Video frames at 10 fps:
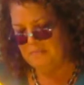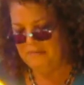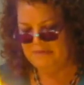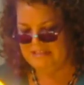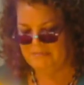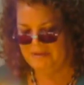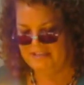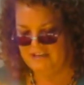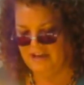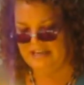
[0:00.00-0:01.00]
maybe somebody
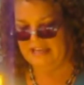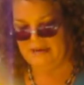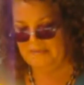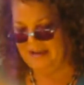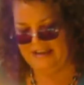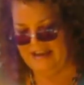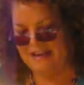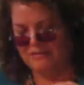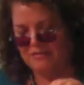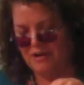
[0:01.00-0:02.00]
taught him, I
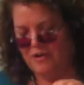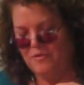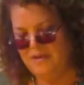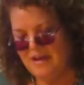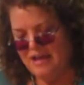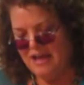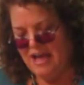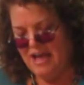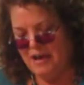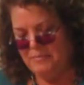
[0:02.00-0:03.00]
don't know.
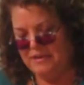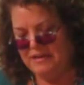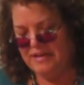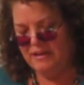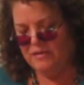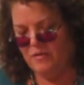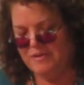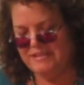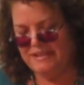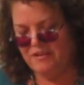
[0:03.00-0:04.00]
But he'd
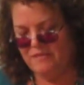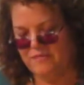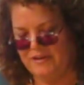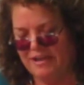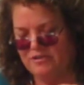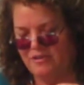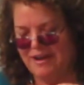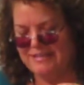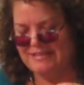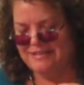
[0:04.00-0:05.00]
always say, don't forget your
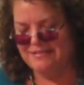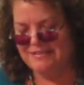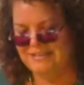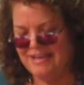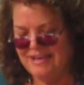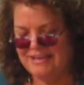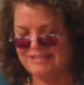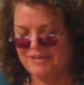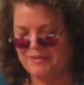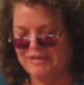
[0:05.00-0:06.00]
icicles.
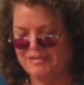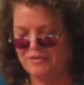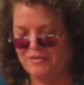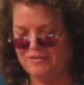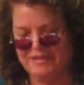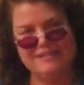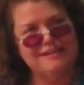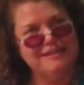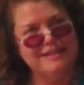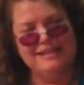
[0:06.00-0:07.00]
So he'd turn these
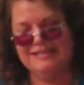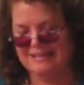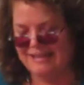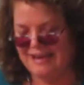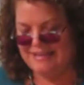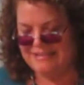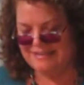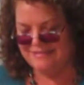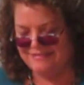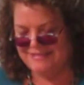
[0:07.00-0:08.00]
little ends into
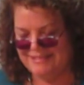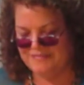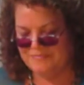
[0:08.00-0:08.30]
icicles.